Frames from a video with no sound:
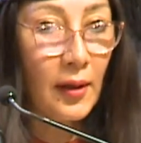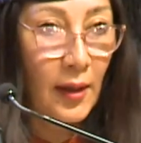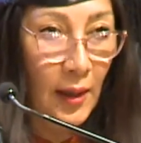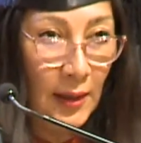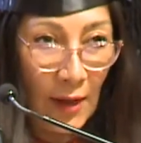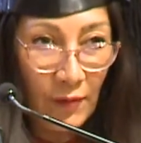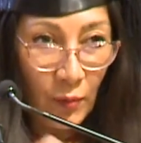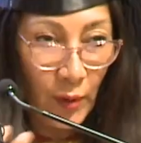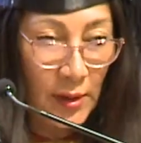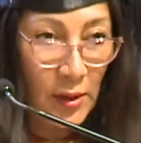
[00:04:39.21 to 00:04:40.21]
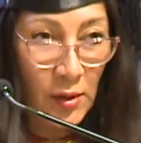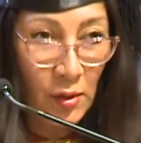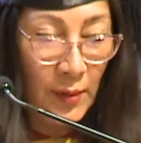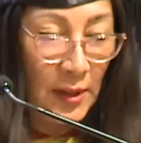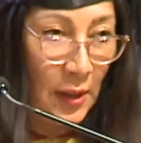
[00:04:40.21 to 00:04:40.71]
And having worked in so
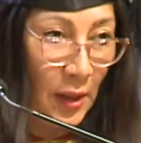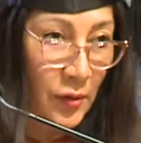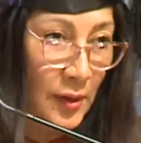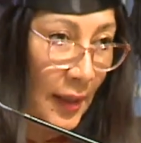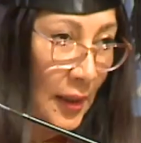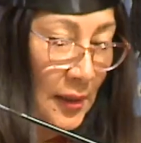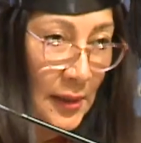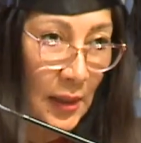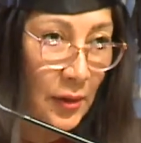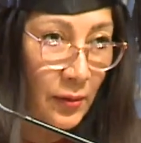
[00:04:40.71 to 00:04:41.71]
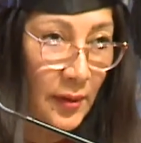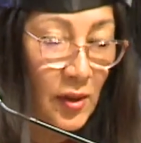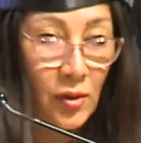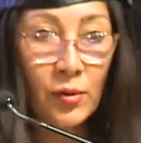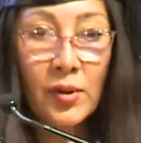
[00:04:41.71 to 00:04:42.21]
many countries, I can tell you, there's
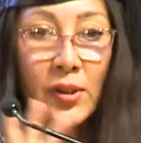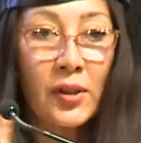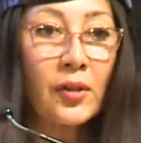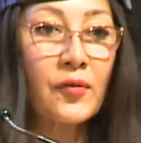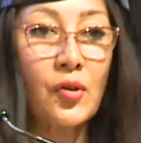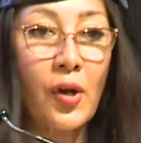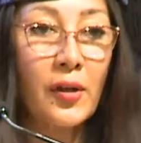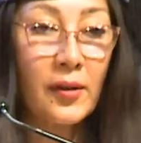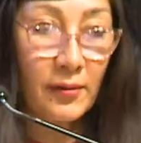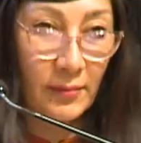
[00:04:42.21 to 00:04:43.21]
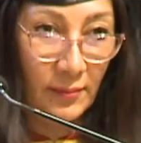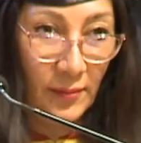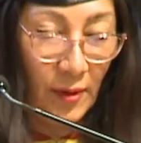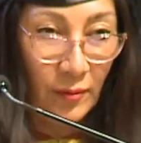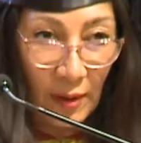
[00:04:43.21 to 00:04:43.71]
no dearth of talk
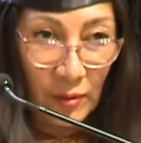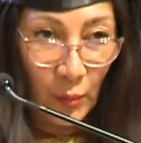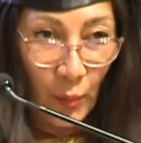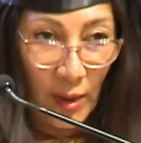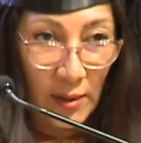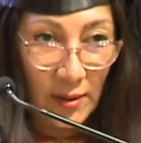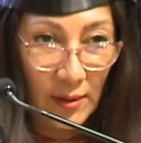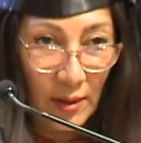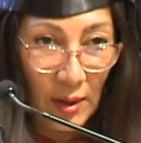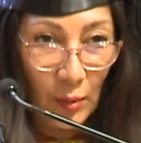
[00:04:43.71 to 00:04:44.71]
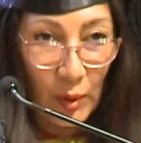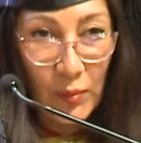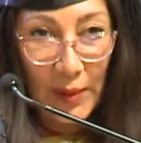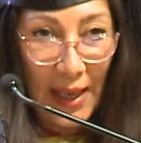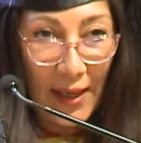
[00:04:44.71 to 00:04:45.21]
around the world. What
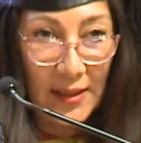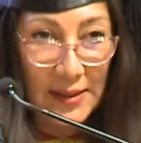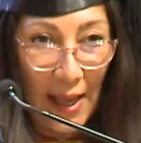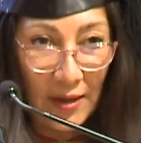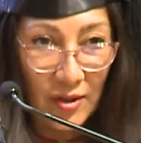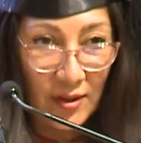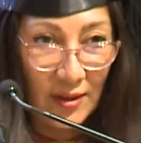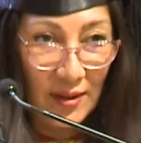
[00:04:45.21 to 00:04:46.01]
we lack is action.